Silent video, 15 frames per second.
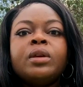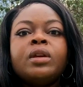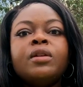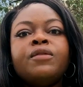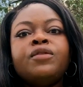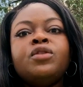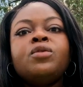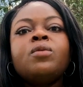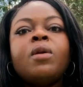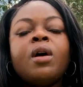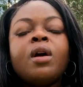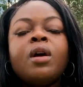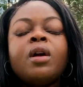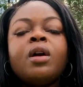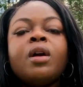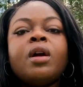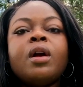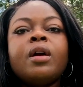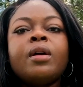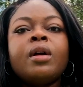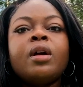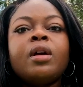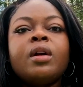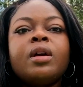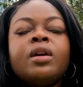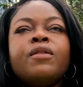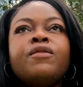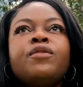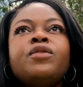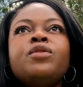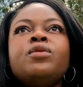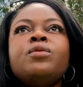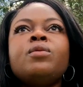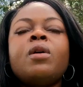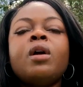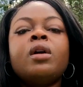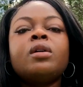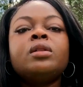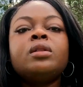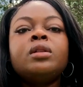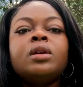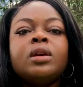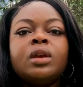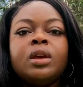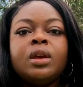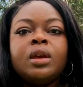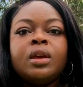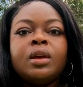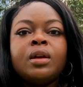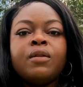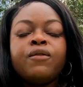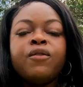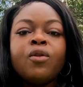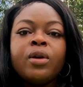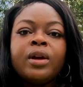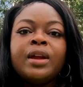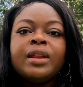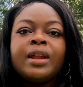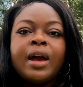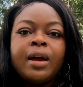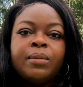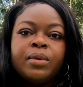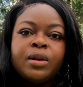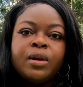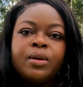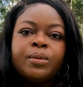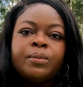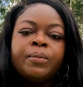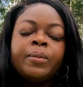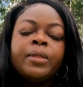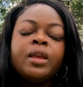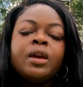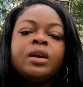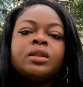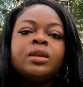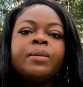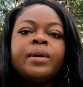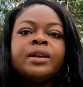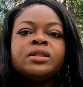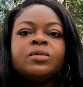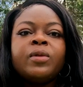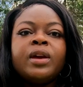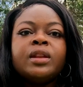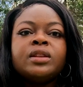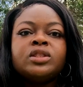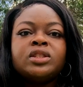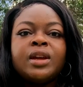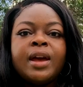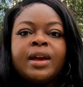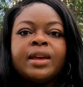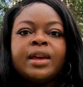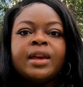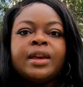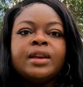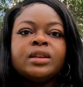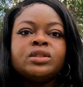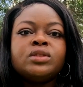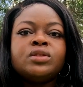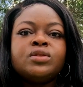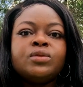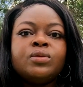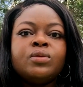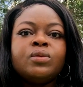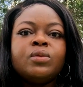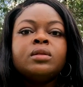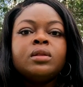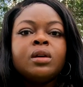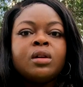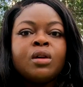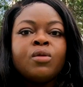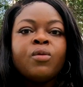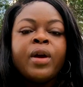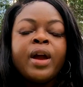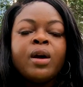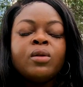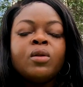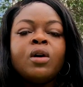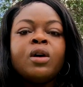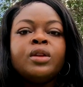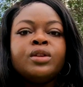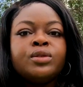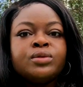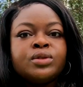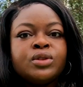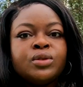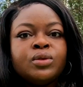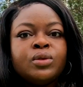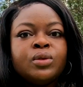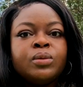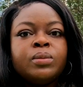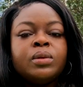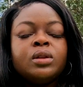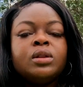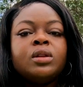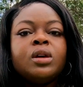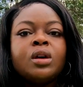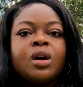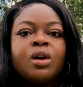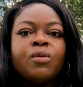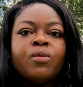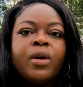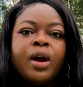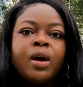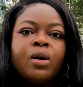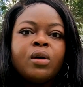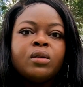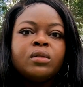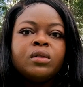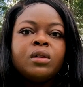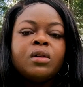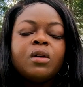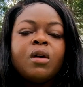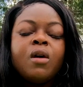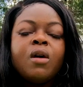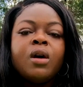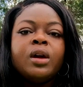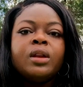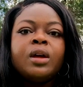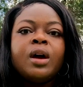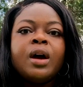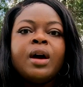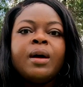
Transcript: if you are looking for an IBO, the best way to check is to look around on YouTube, look around on